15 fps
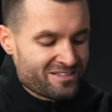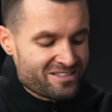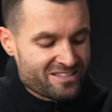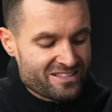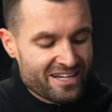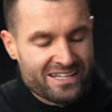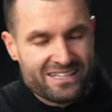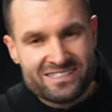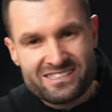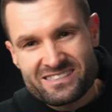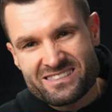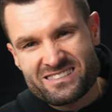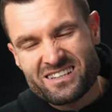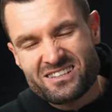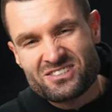
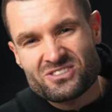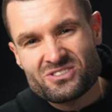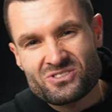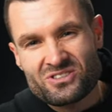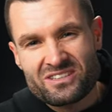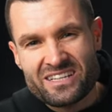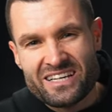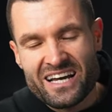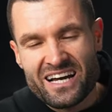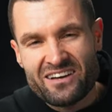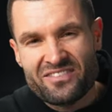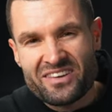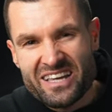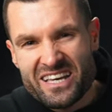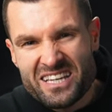Zeiss doesn't really
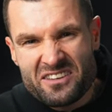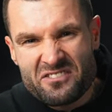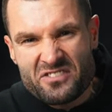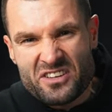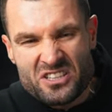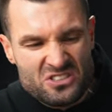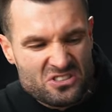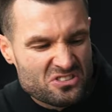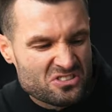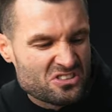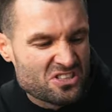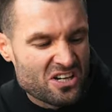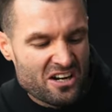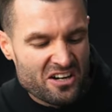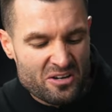have any features to
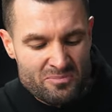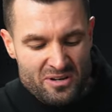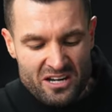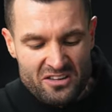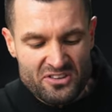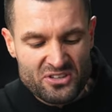talk about.